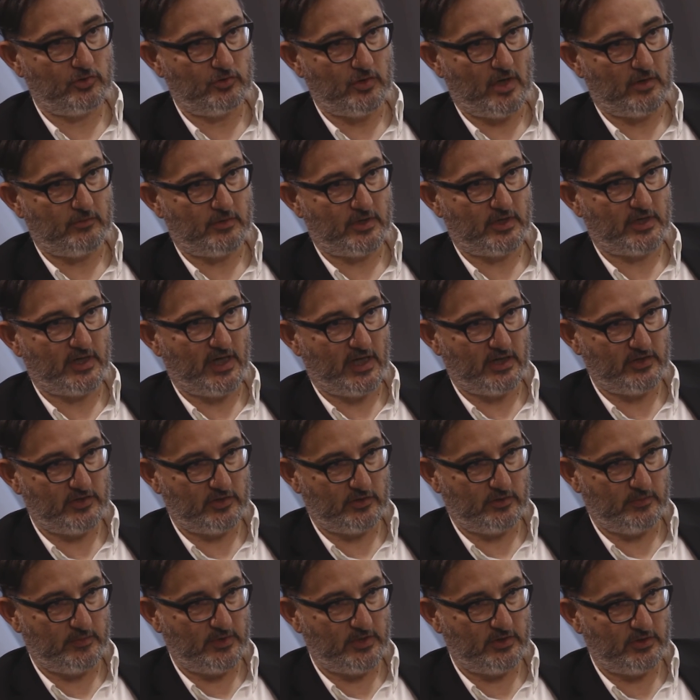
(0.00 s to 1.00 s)
to our
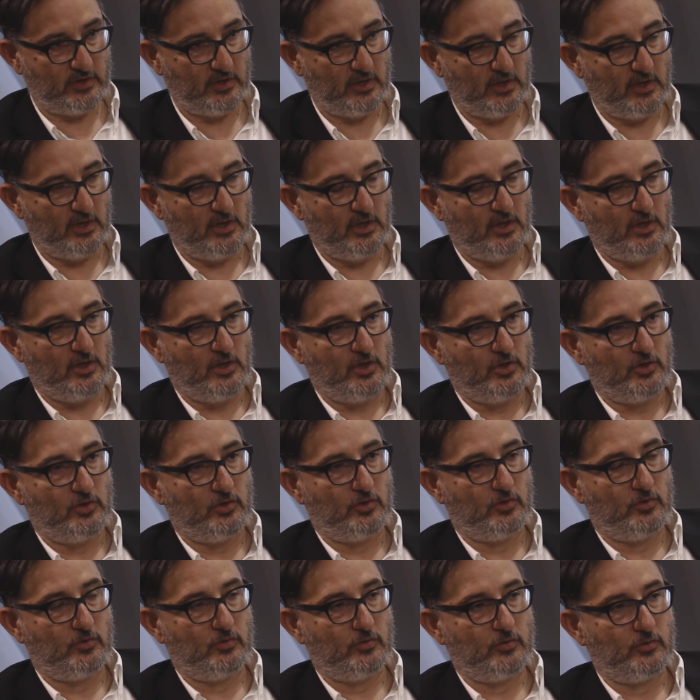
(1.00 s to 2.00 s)
customers
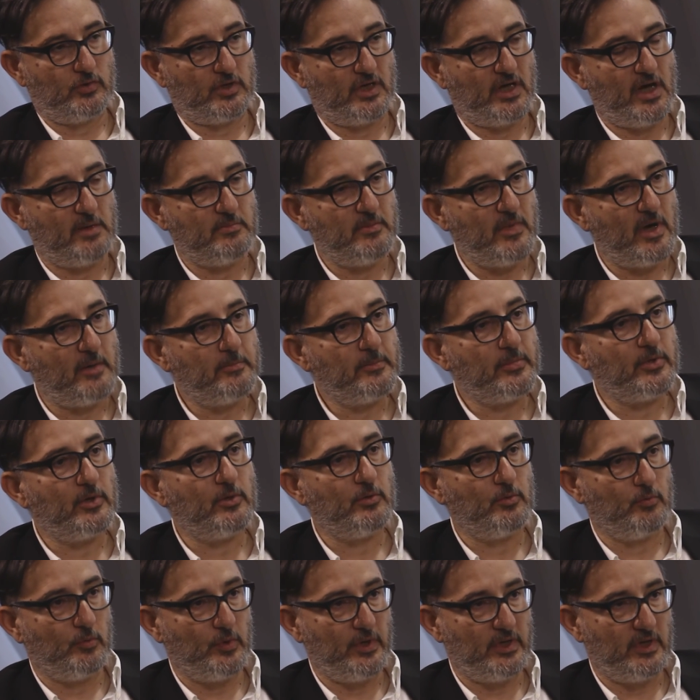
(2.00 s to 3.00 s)
to come up
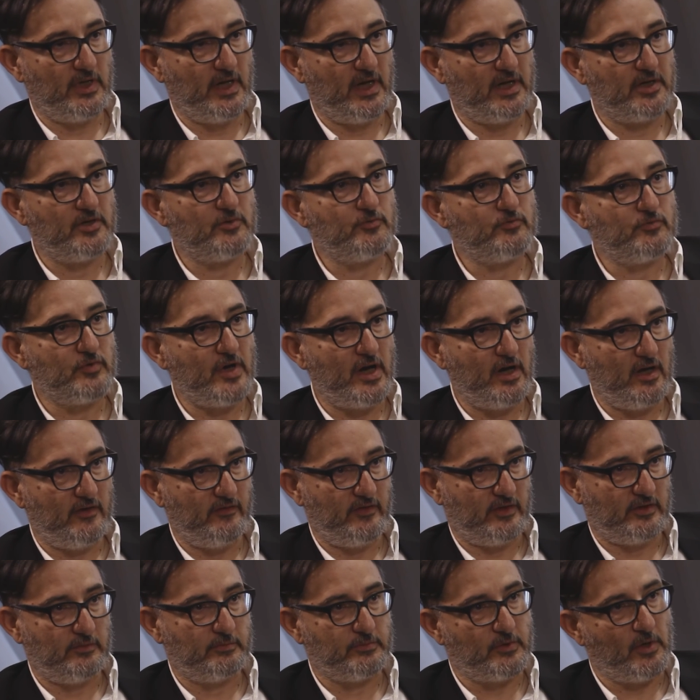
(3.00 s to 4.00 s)
with a
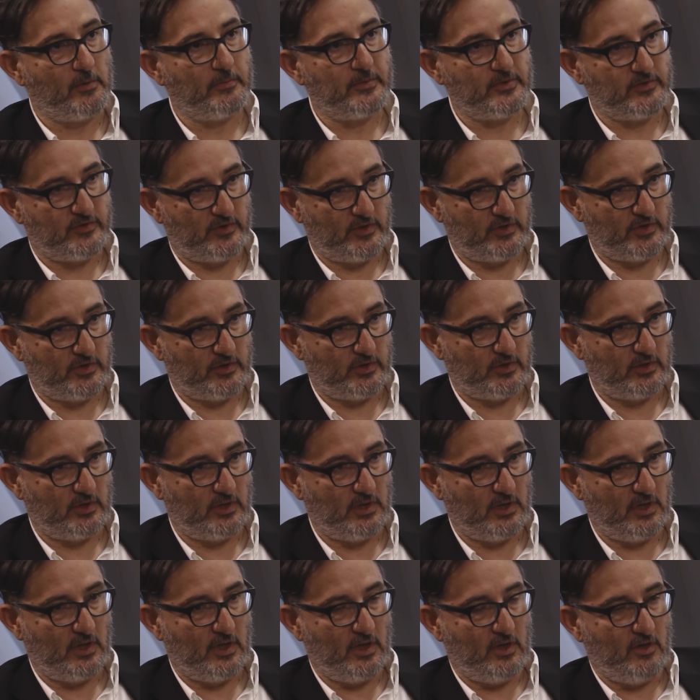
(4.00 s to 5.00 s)
relevant proposition.
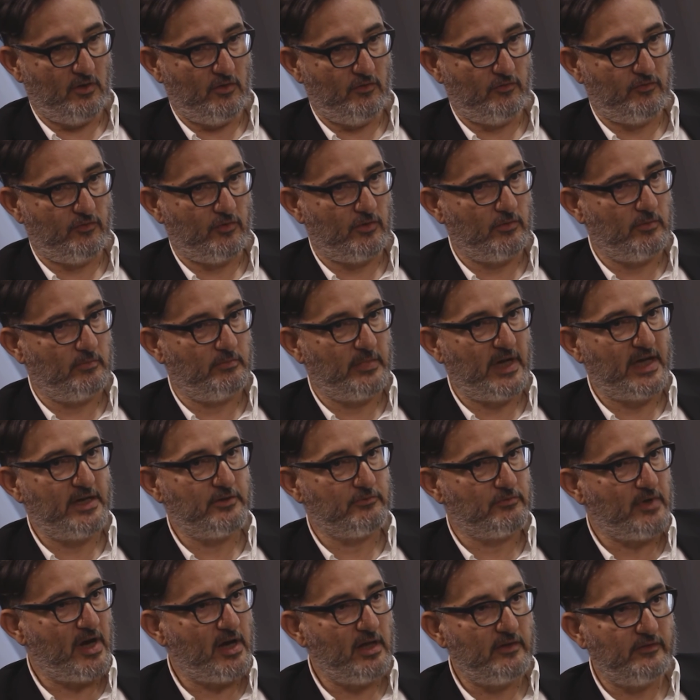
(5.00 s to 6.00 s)
By
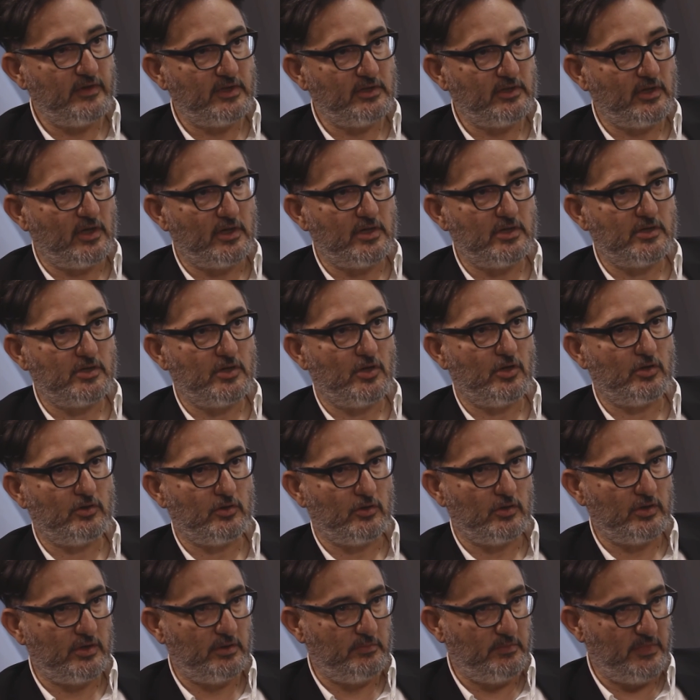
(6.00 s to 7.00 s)
relevant, I not
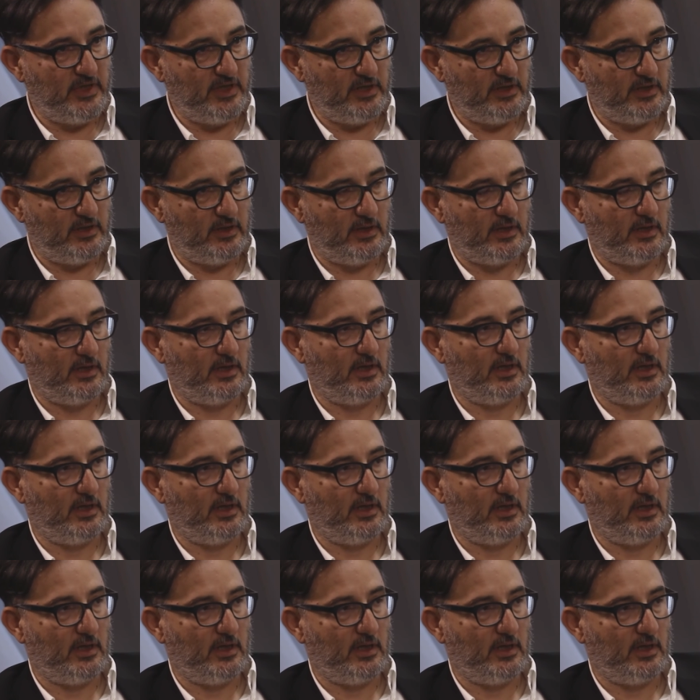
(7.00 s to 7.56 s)
only mean